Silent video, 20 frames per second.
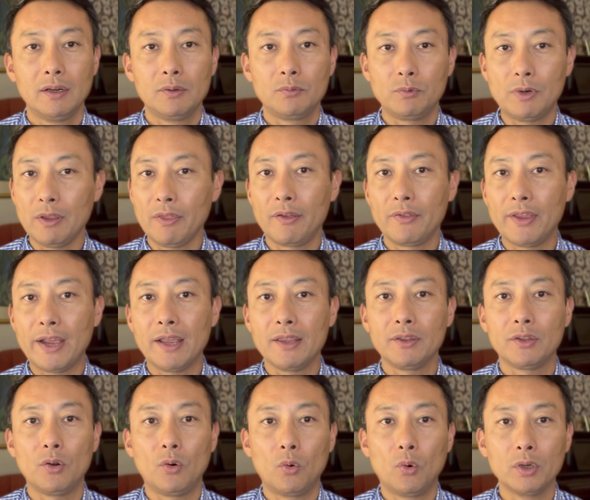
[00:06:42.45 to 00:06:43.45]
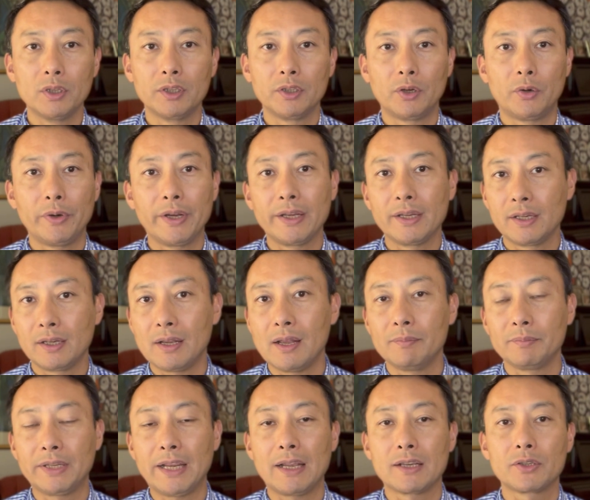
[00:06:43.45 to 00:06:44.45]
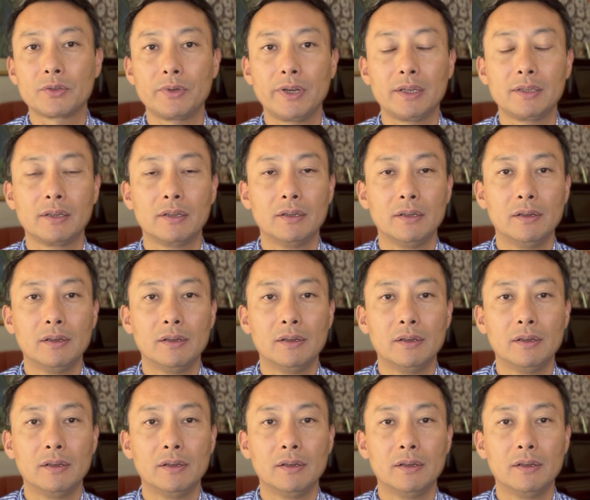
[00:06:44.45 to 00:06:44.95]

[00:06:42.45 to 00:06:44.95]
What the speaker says: rather than the ordinary income tax rate.